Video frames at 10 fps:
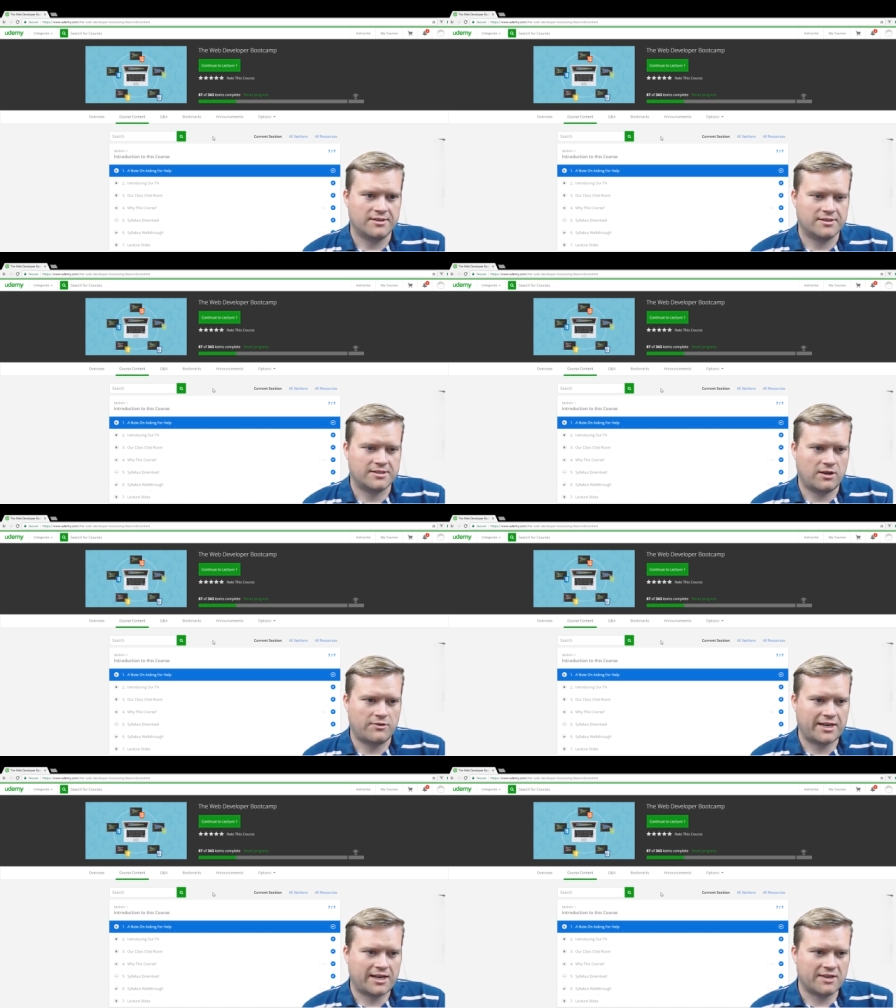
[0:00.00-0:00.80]
So
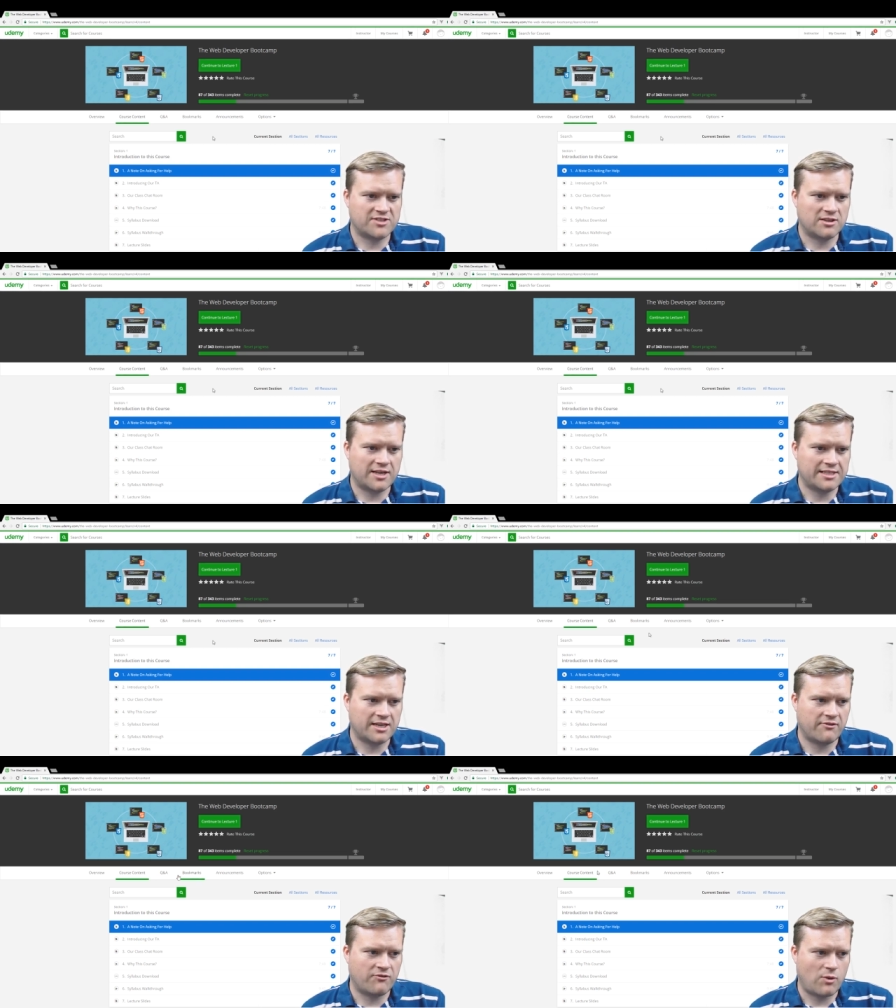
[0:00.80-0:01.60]
that kind of gives you an
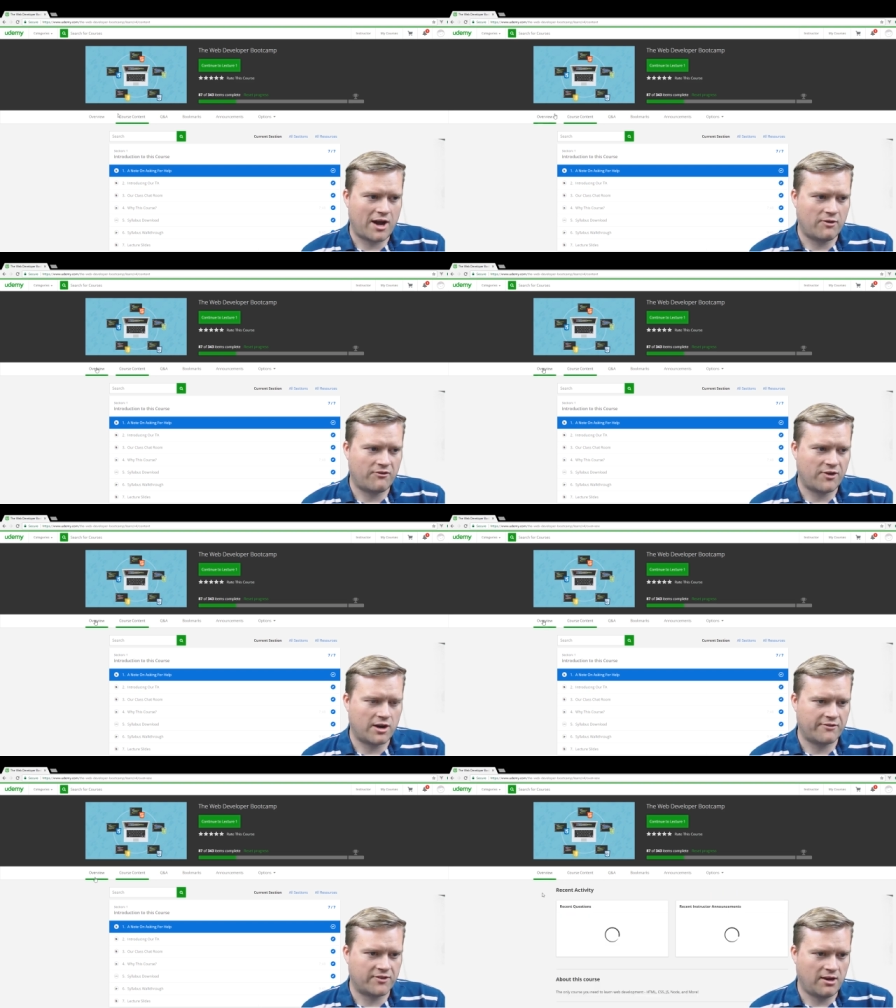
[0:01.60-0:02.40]
idea of how far
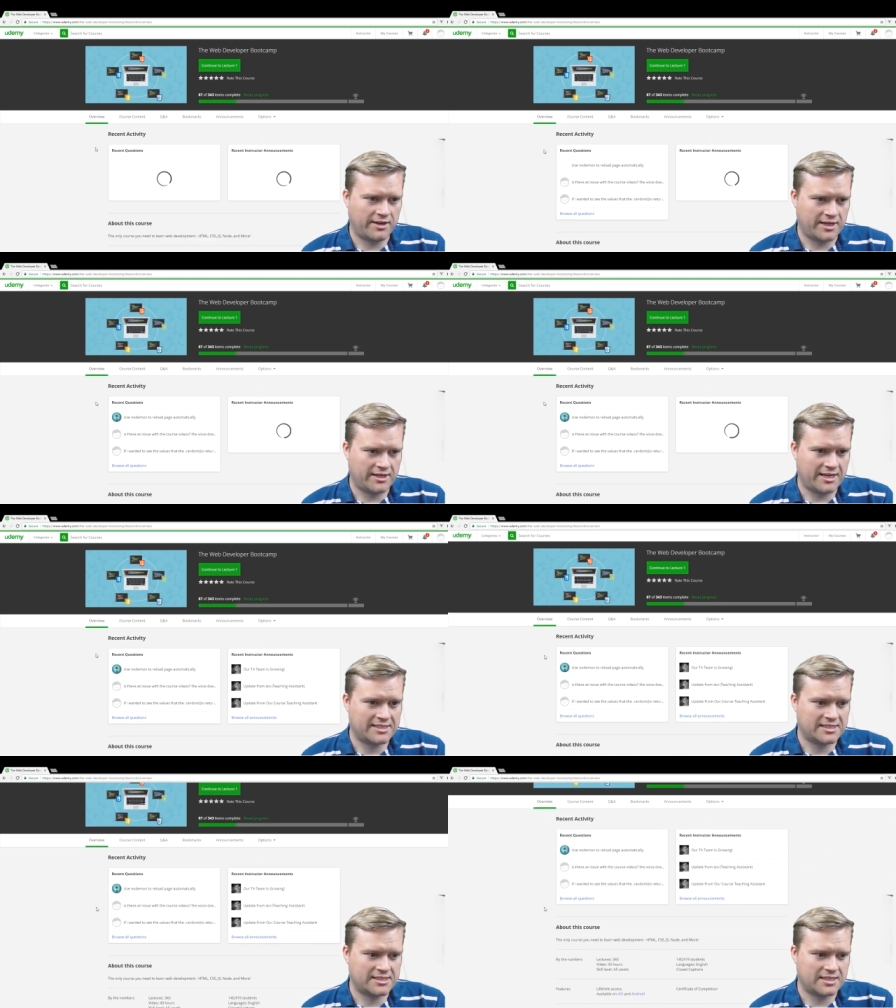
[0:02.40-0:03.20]
I've gone in.
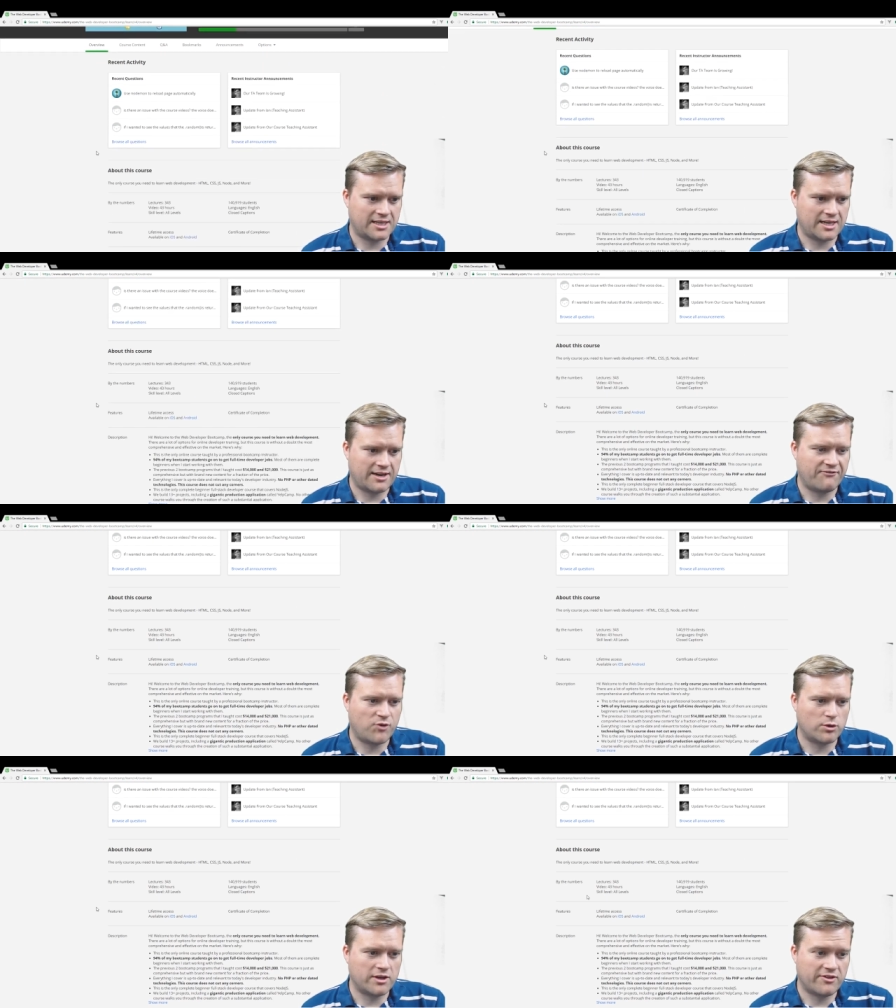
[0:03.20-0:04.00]
It's
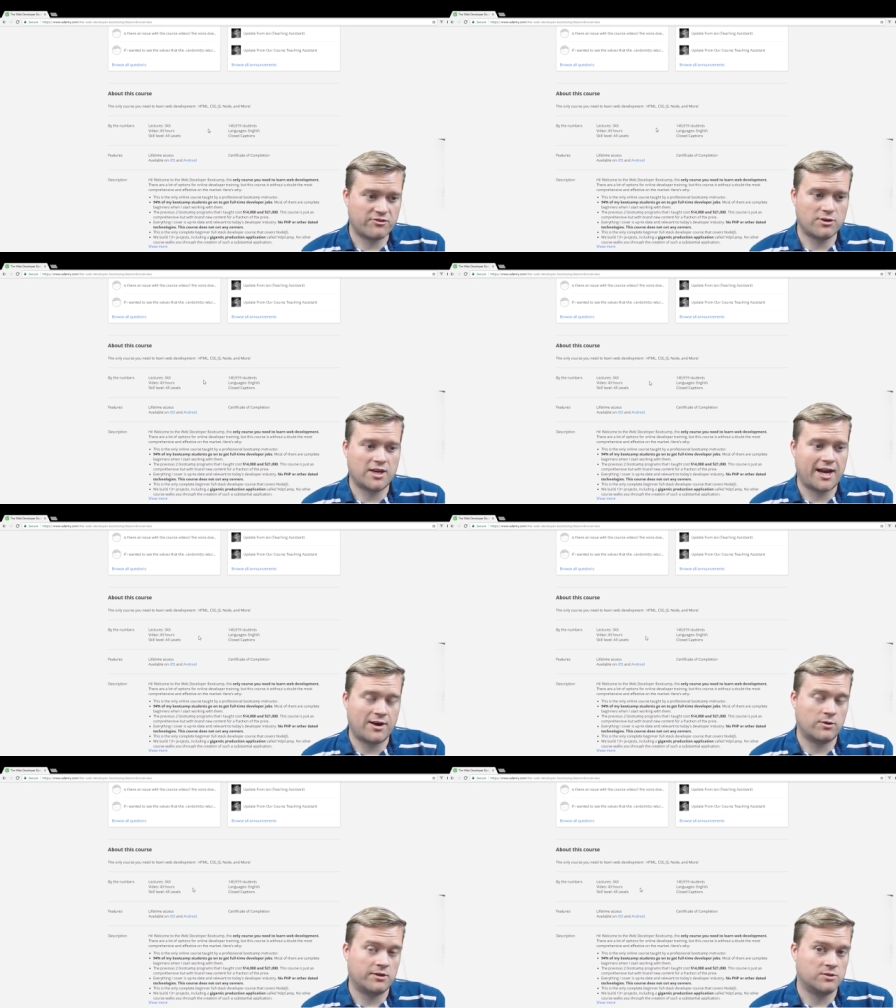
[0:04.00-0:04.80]
43
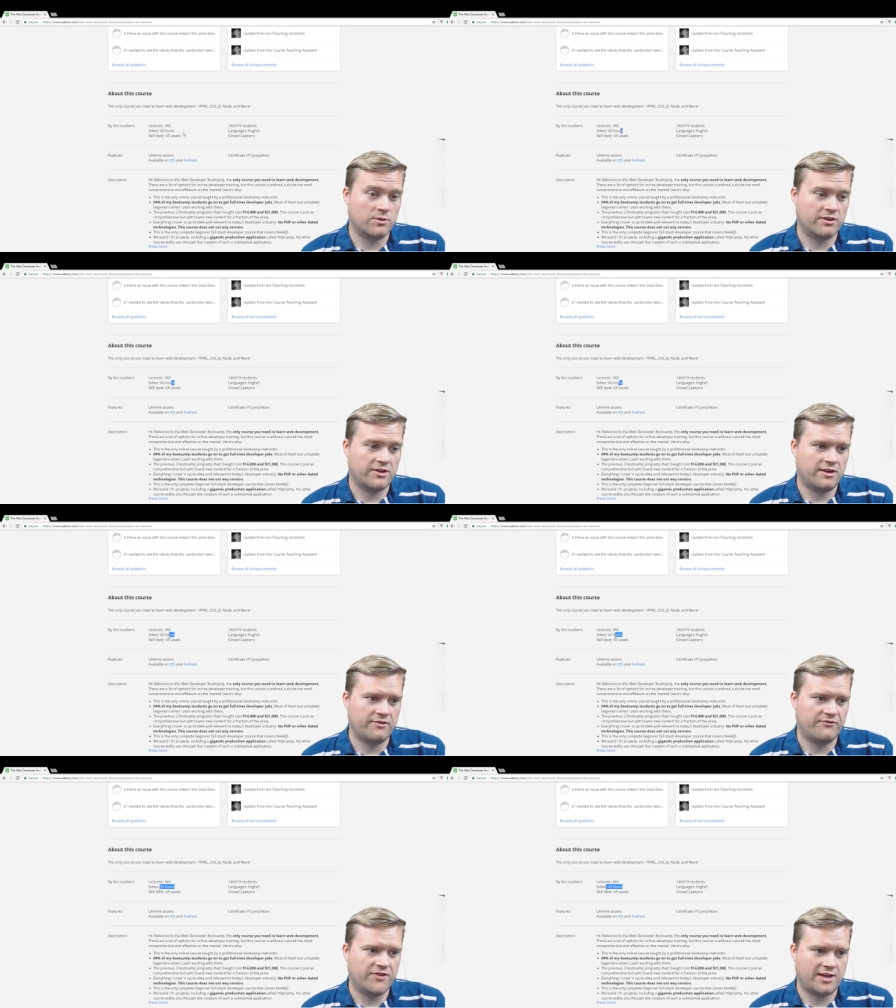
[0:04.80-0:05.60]
hours worth
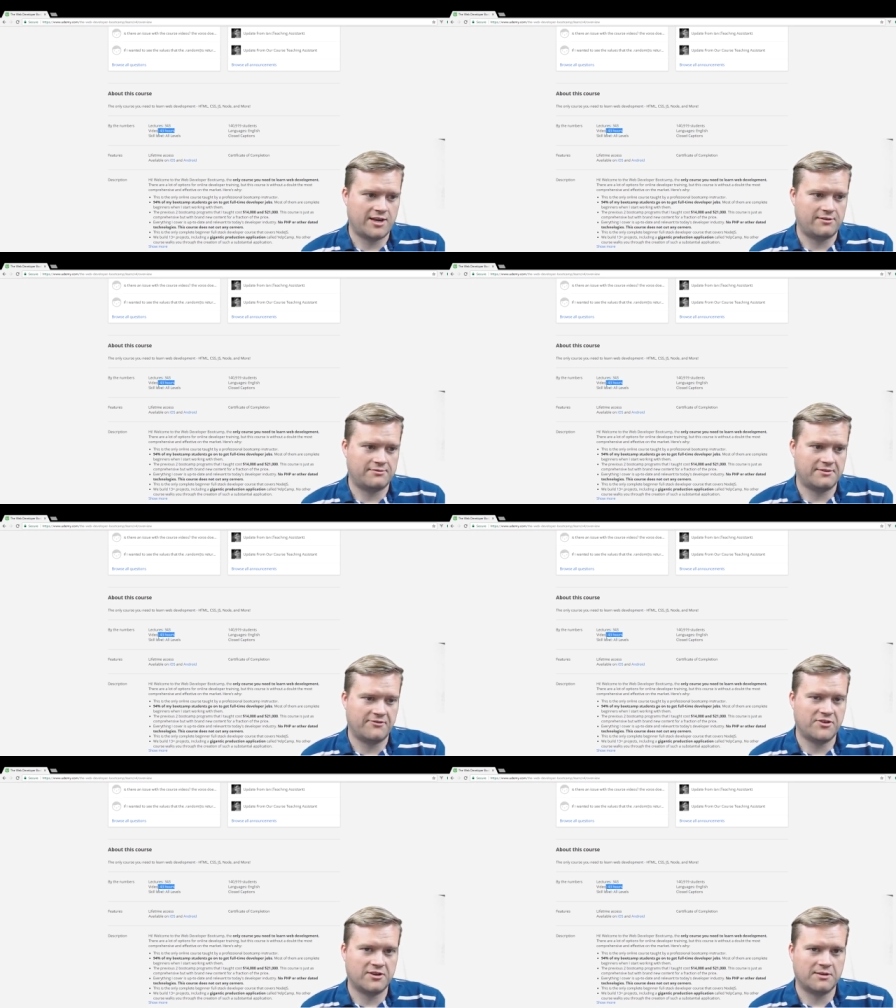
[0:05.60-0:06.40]
of video,
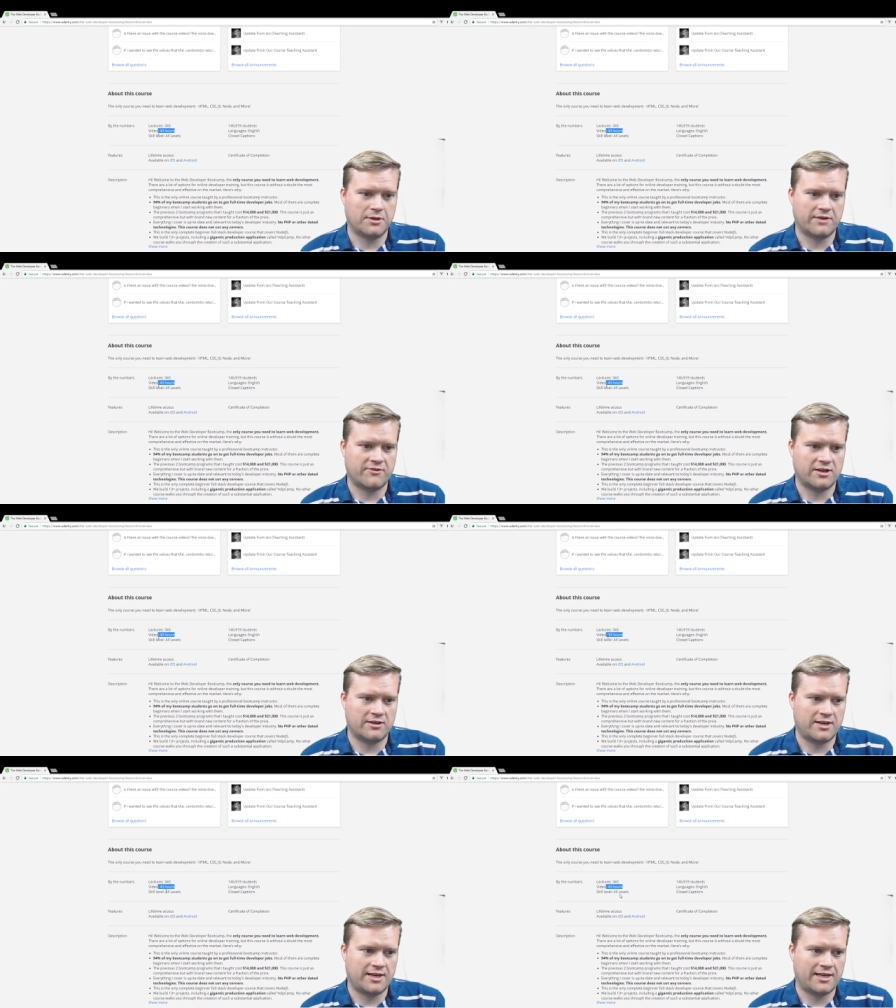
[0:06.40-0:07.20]
if you can believe it or
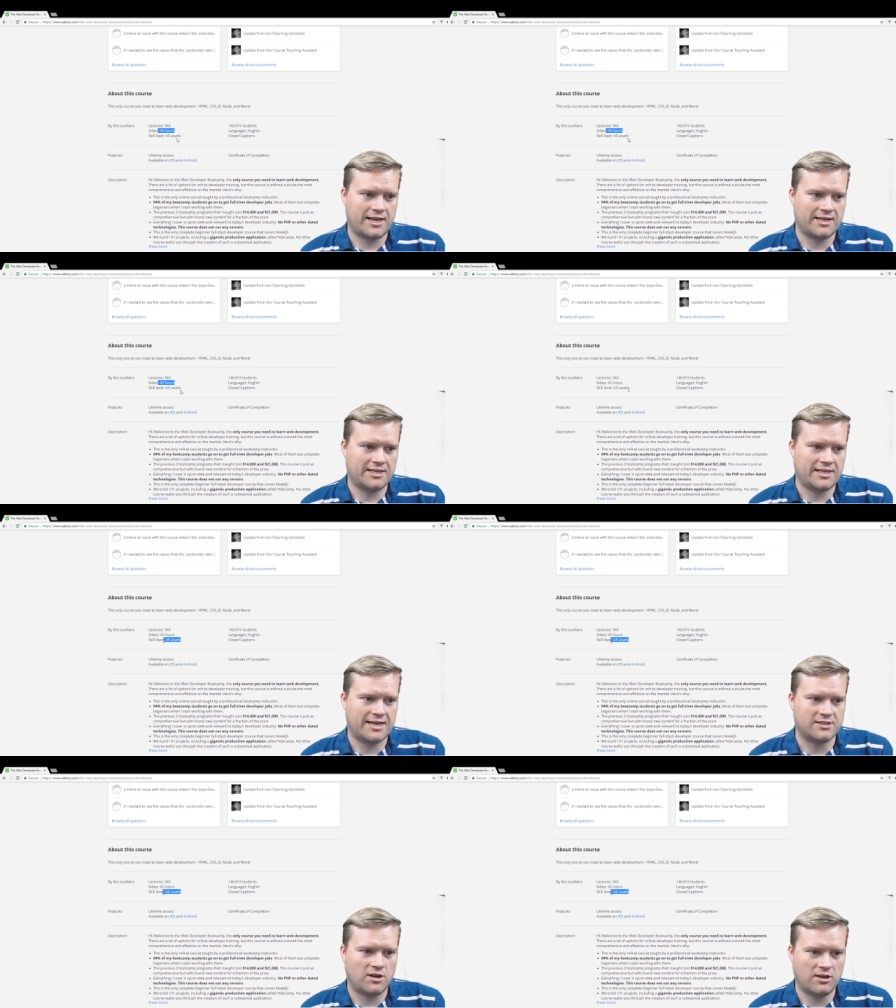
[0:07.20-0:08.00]
not, and it
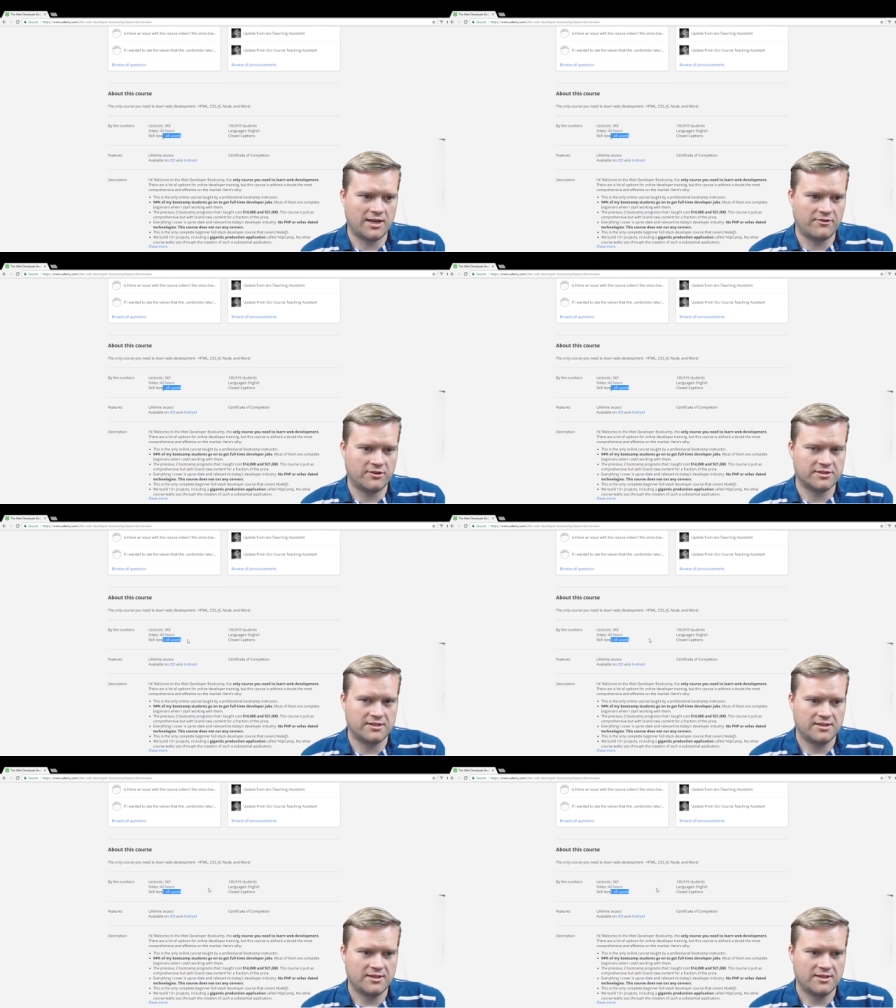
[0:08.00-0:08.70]
has all levels.